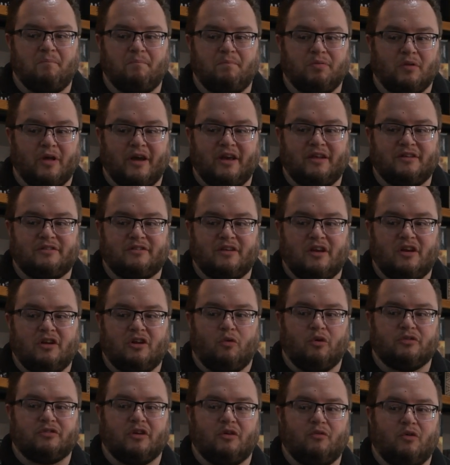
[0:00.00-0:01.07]
Blaze,
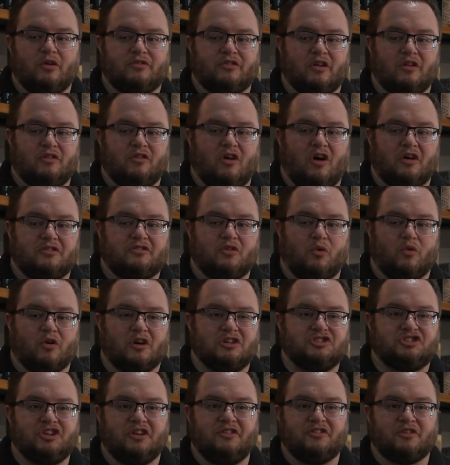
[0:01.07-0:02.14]
was it Lost
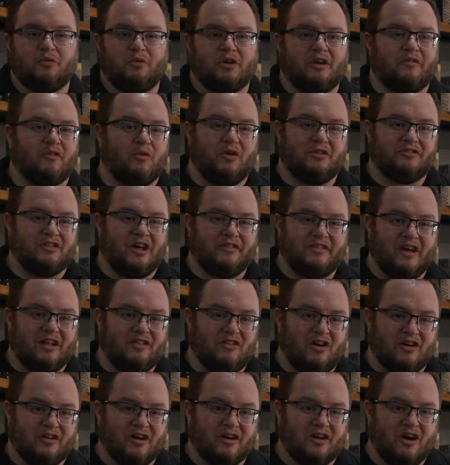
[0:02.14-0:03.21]
Origins or whatever it was not
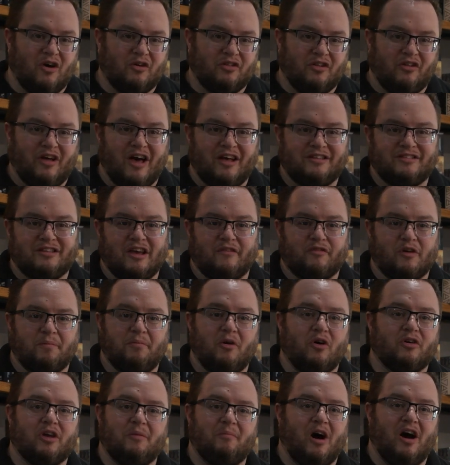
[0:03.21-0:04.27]
that long ago, the last set for
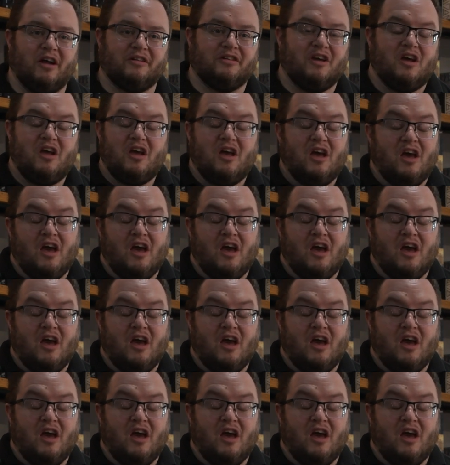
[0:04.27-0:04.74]
Pokemon.